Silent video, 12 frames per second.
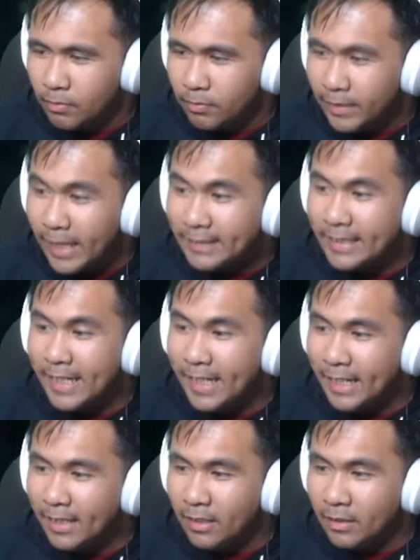
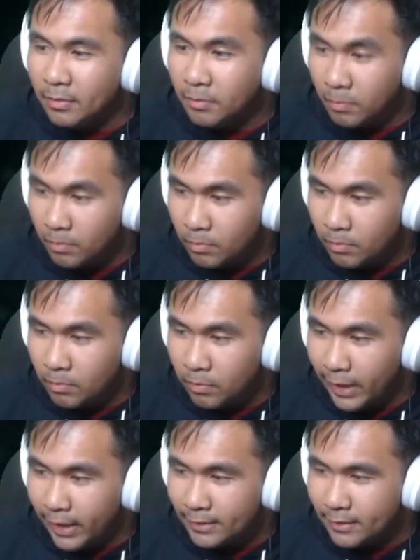Testing.
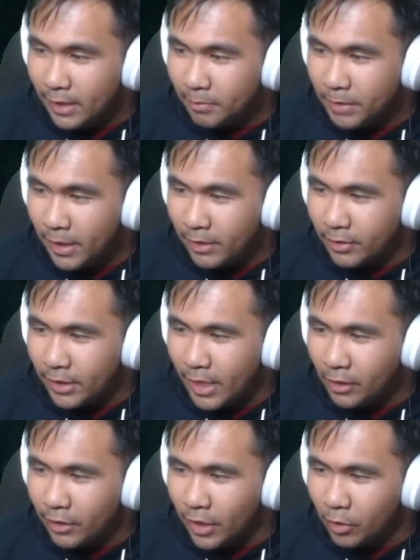It keeps hitting the
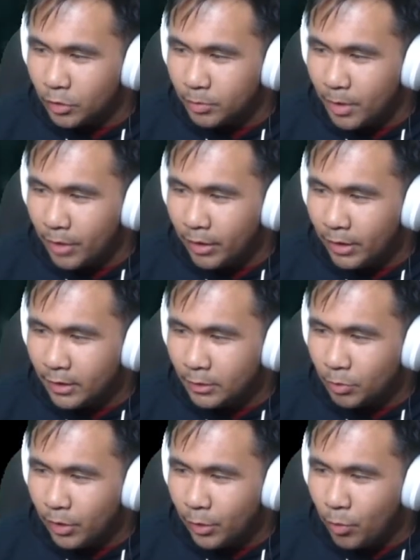yellow, yellow spot, right? That's
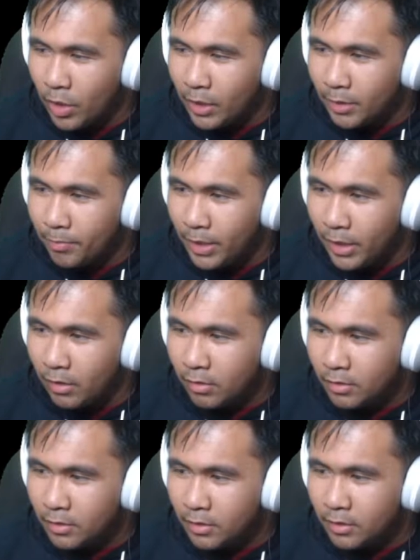where you want it to be.
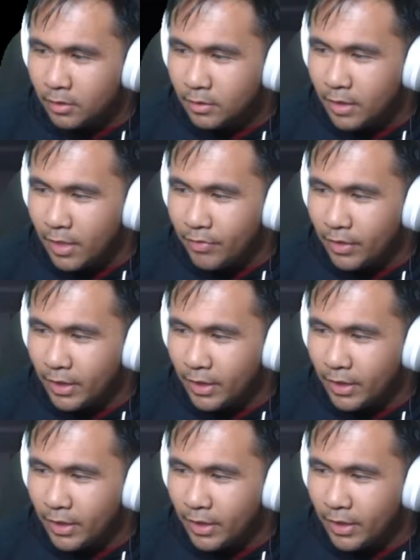I feel